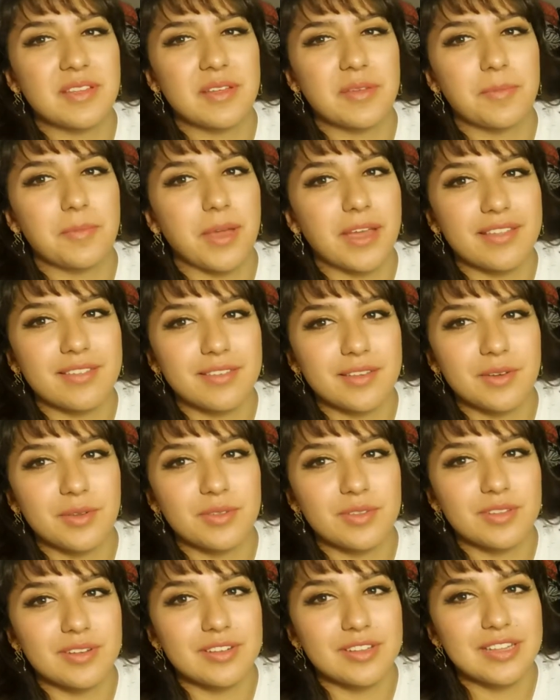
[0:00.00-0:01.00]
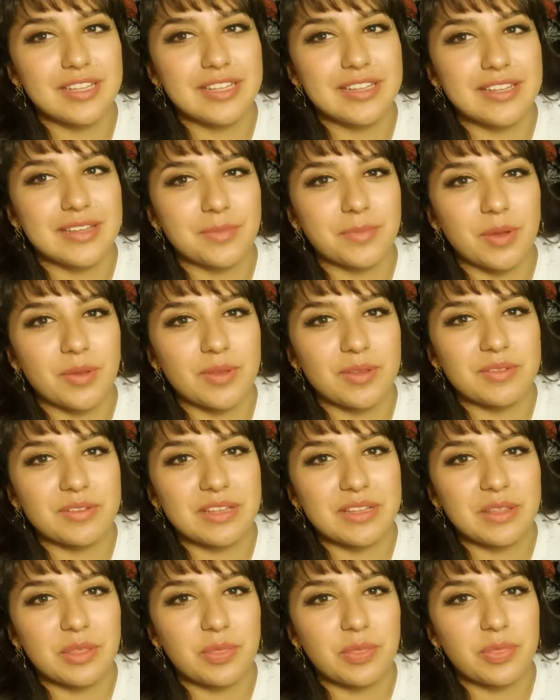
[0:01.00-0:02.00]
Mexico's literally like probably
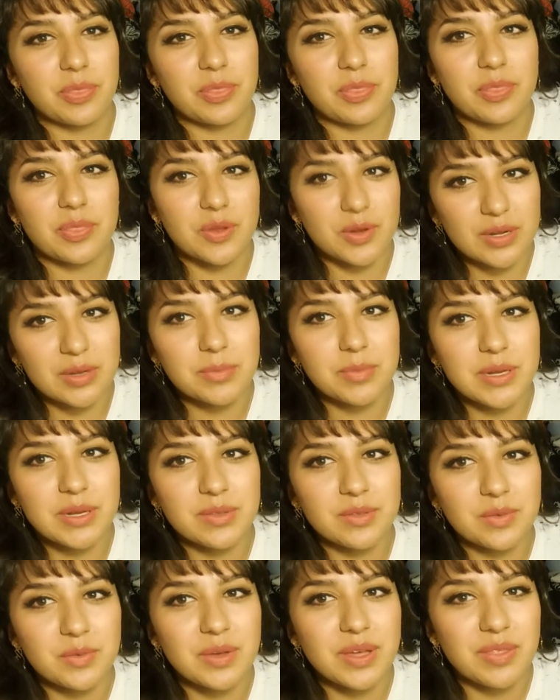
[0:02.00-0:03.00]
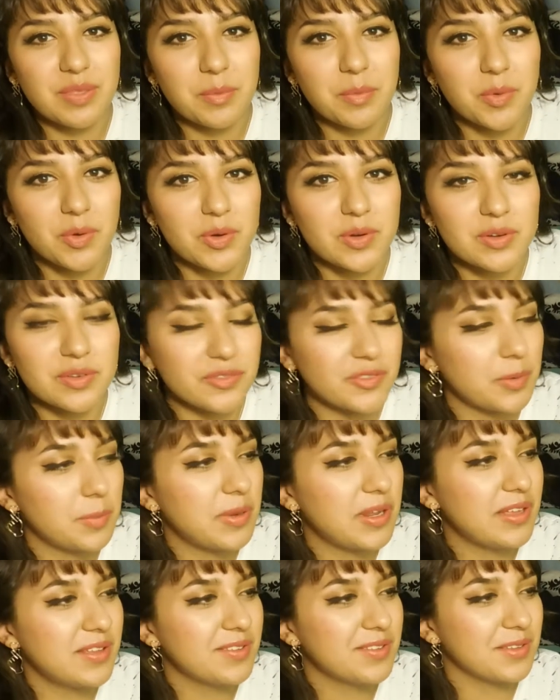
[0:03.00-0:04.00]
like 30 minutes away the border from
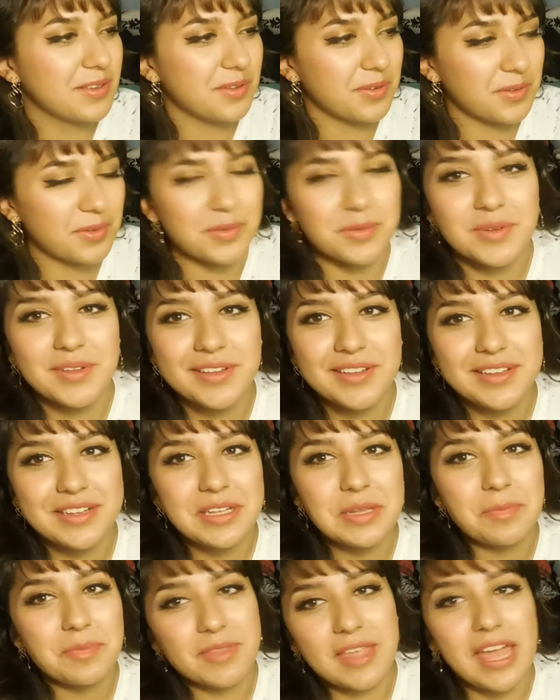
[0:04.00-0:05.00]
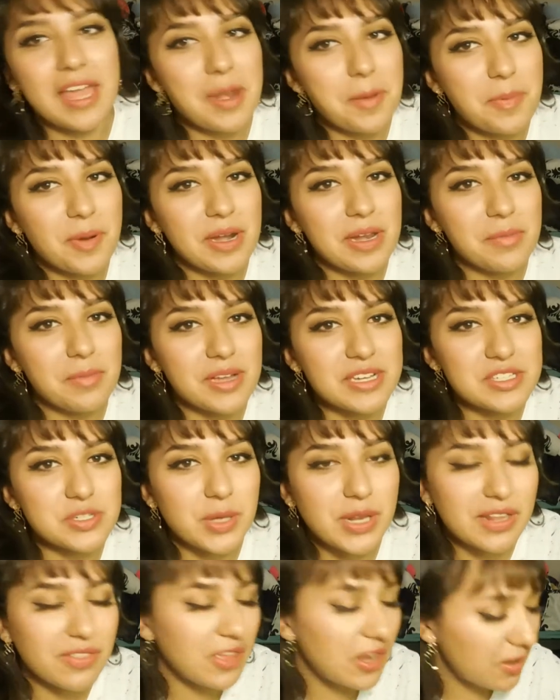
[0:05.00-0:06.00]
me, so kind of pretty much
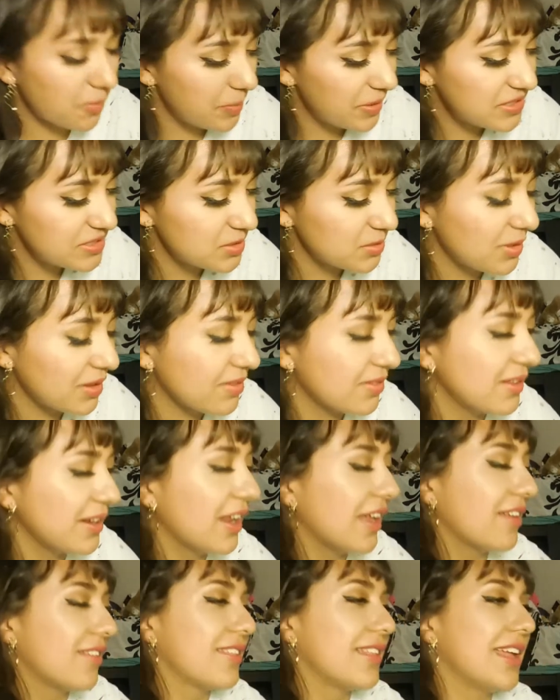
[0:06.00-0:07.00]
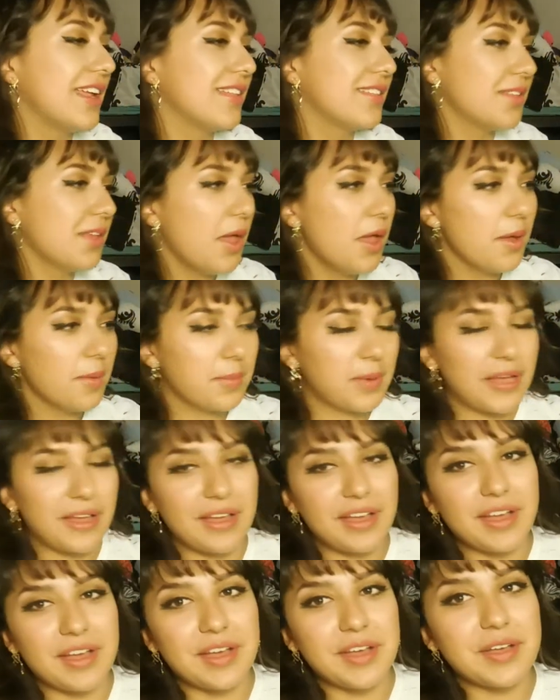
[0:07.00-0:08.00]
already there compared to the rest of the United States.
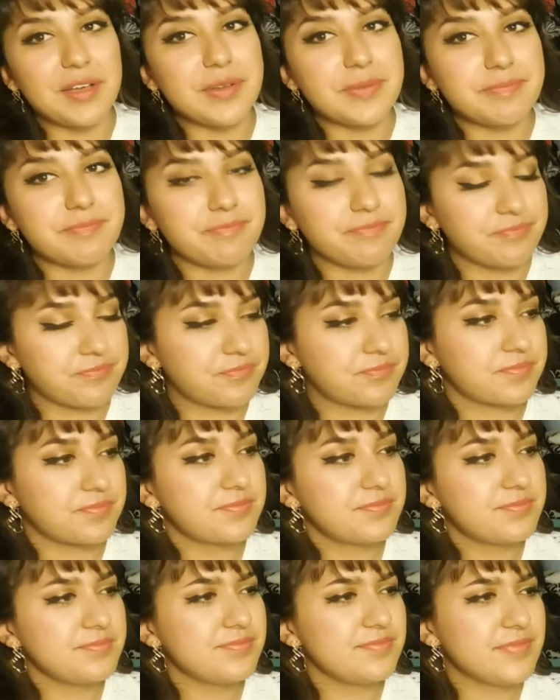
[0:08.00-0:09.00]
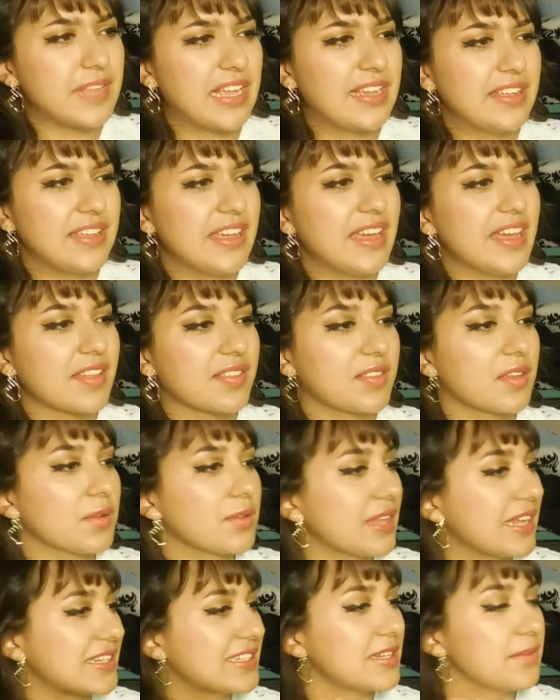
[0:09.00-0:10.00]
But um yeah, so
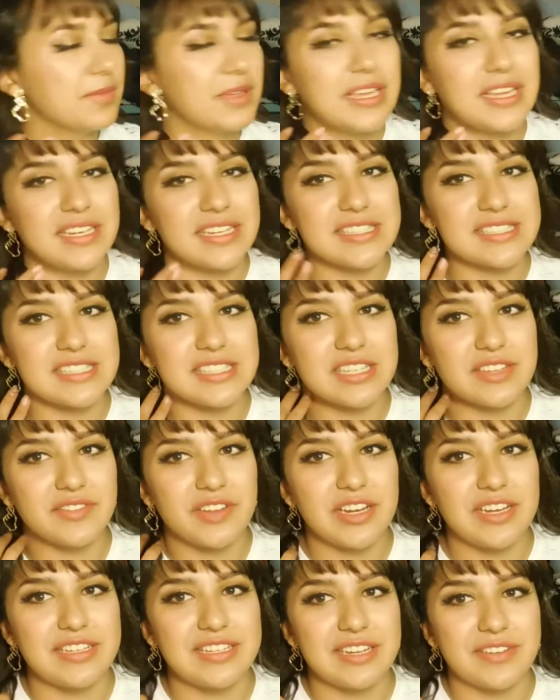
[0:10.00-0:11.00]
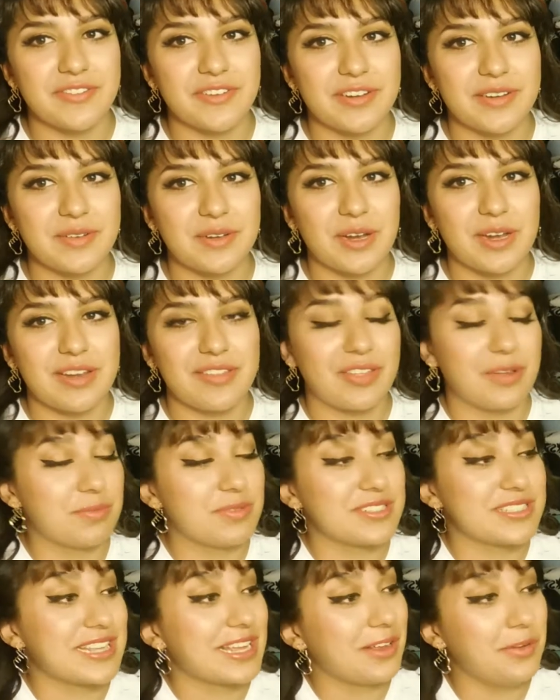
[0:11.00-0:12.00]
like to me it doesn't look very different or anything. I'm
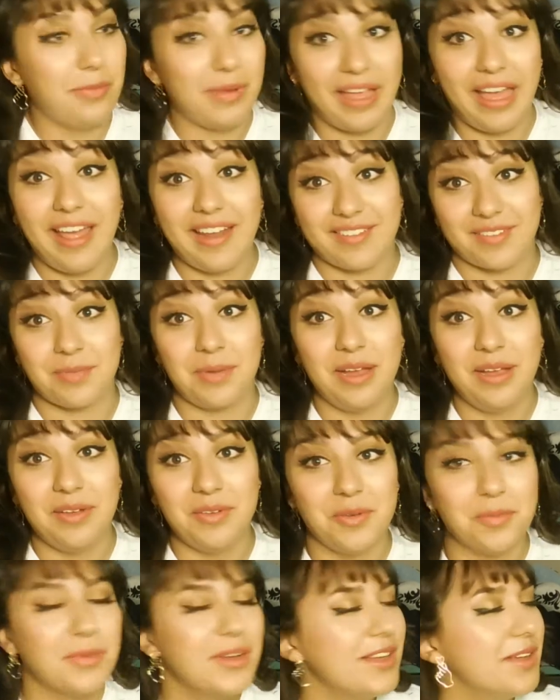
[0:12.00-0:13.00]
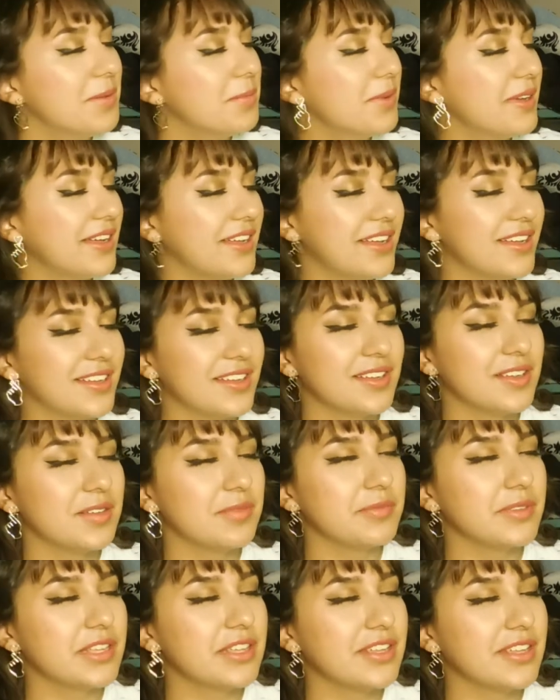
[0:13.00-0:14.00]
just like, oh my god, it's my home. But
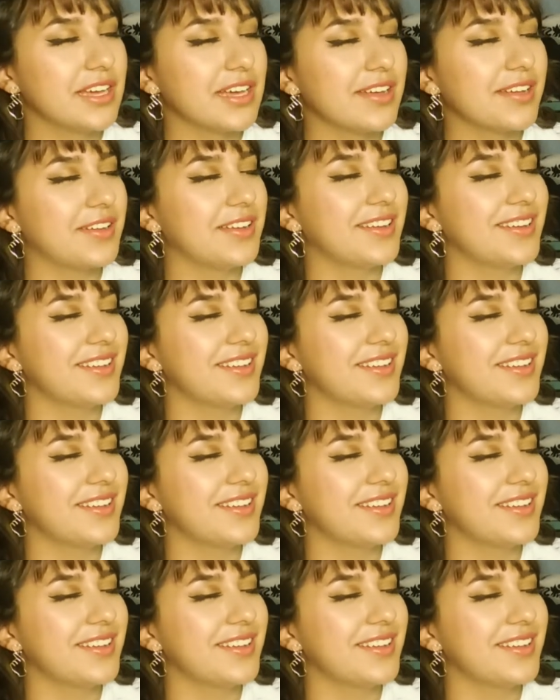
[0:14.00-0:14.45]
um yeah.